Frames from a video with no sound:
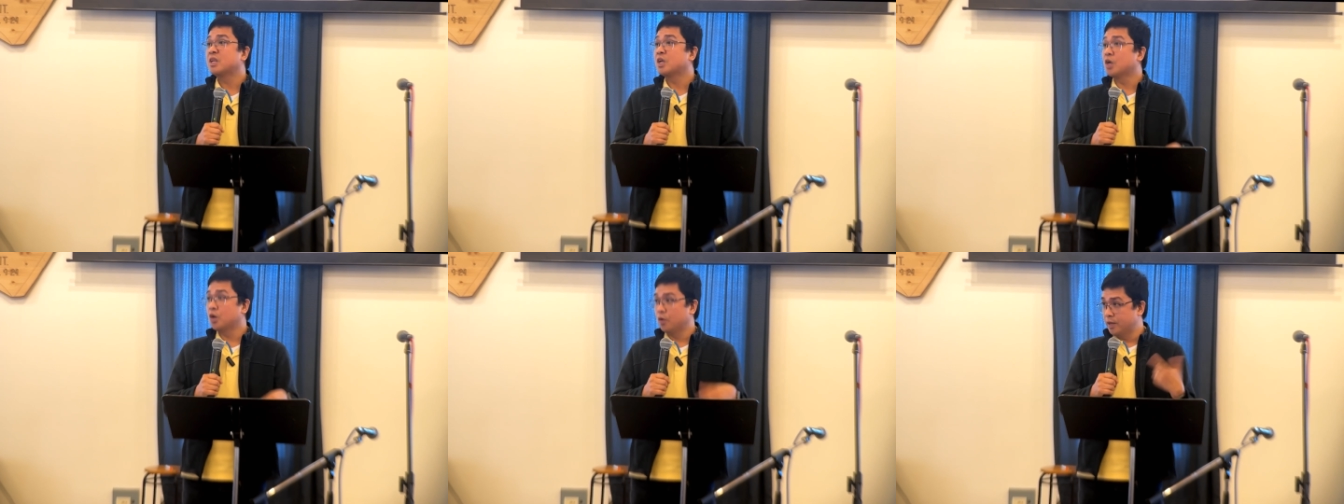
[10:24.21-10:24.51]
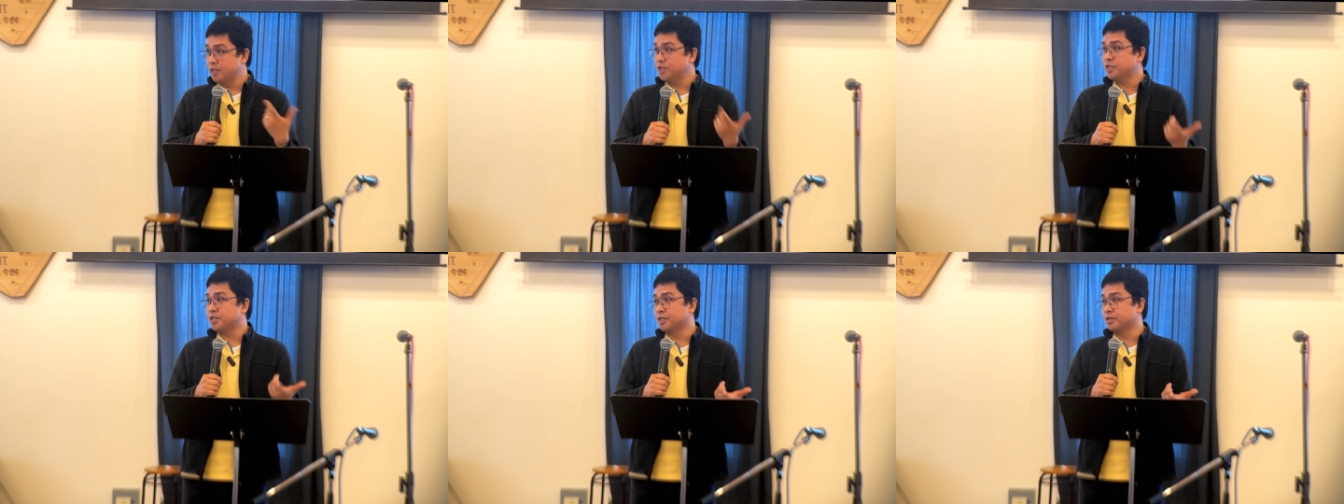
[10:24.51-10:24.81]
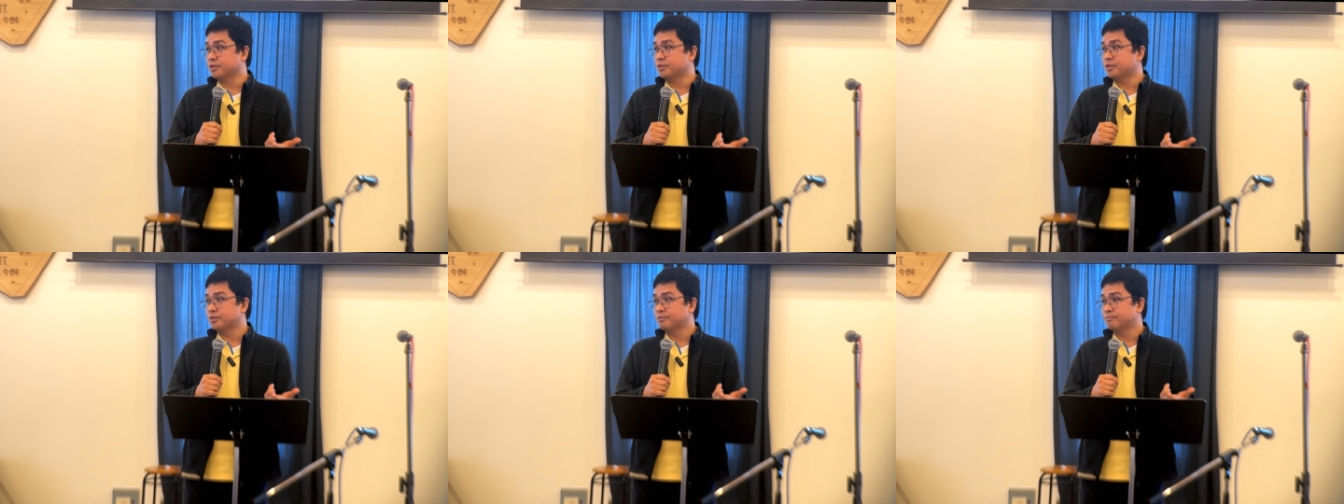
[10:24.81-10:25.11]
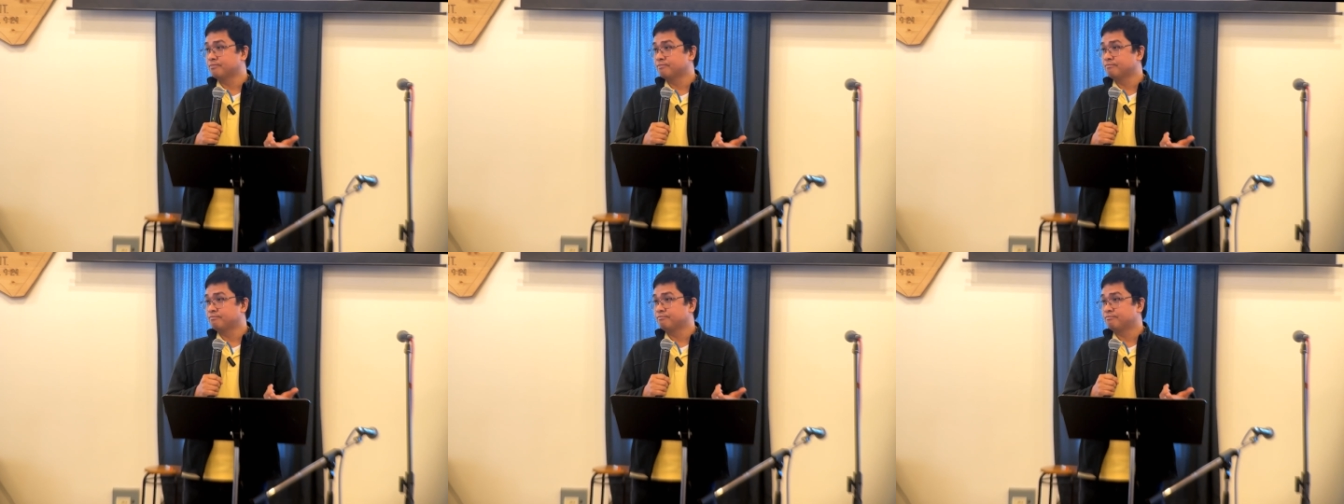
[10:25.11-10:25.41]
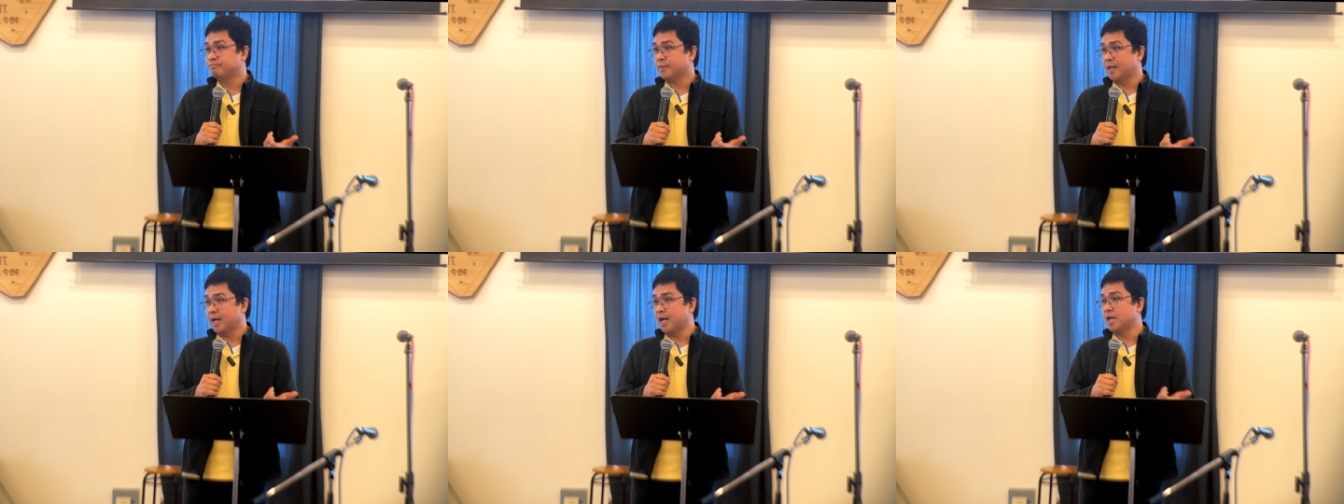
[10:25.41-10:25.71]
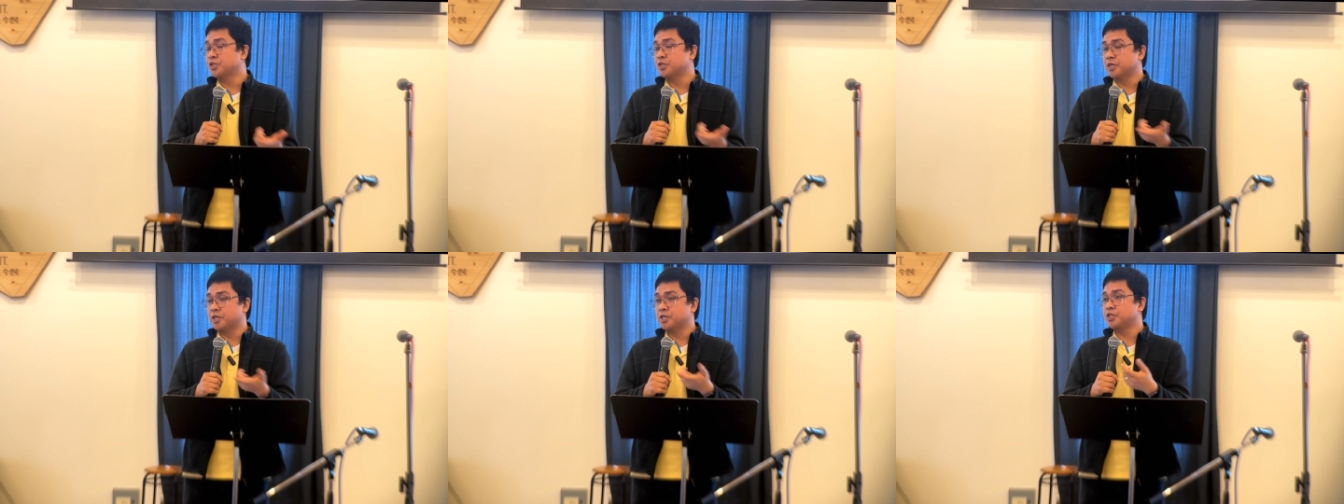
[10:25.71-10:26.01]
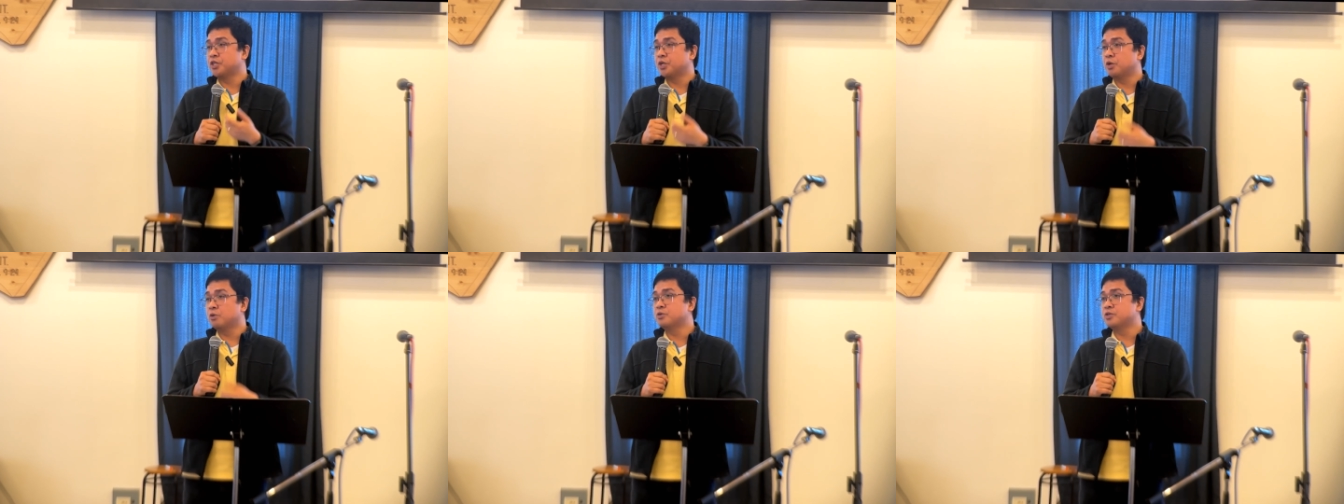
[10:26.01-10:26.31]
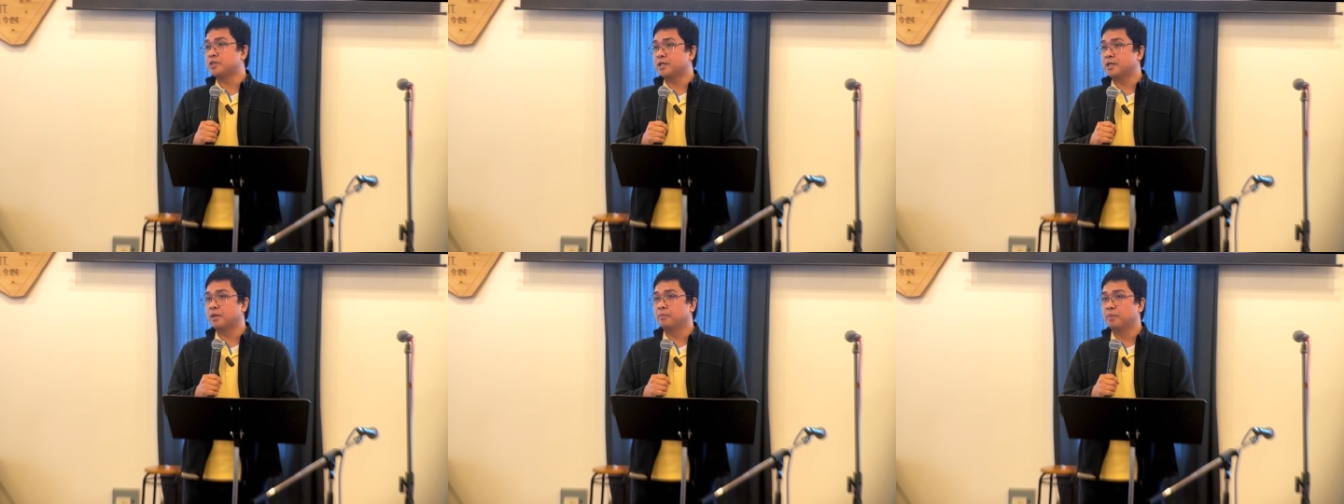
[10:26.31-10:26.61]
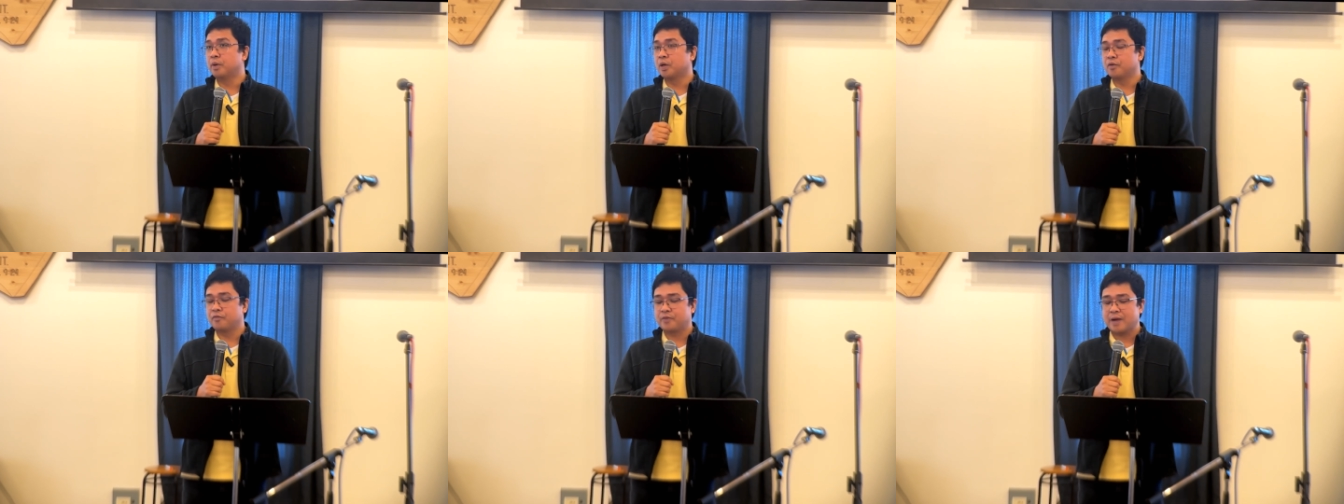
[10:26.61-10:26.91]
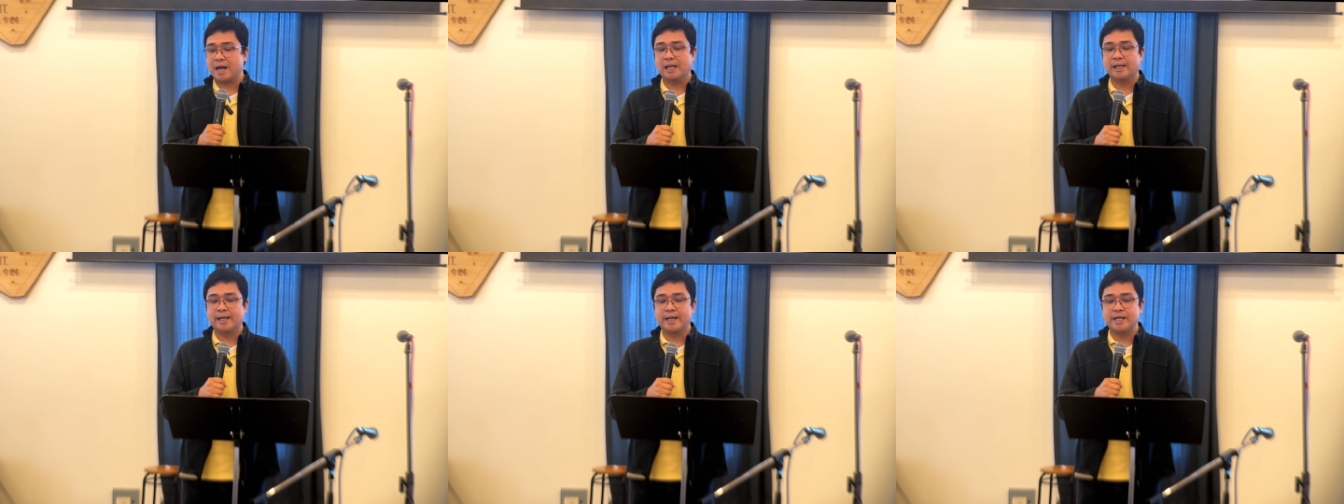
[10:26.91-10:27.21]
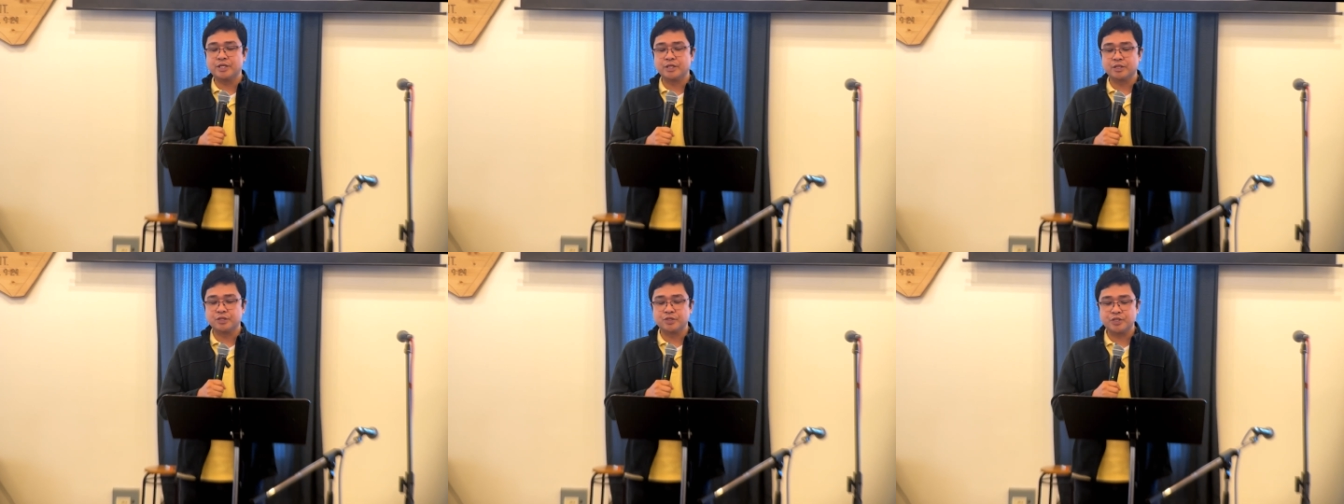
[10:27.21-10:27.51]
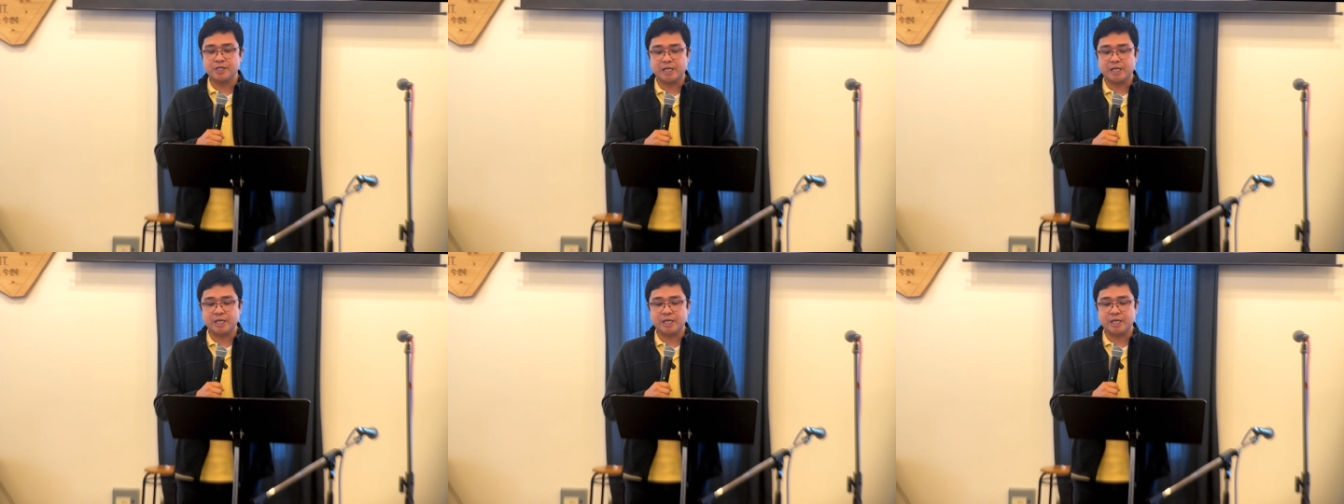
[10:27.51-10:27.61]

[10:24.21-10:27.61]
Christians, as it is used in the book of Galatians,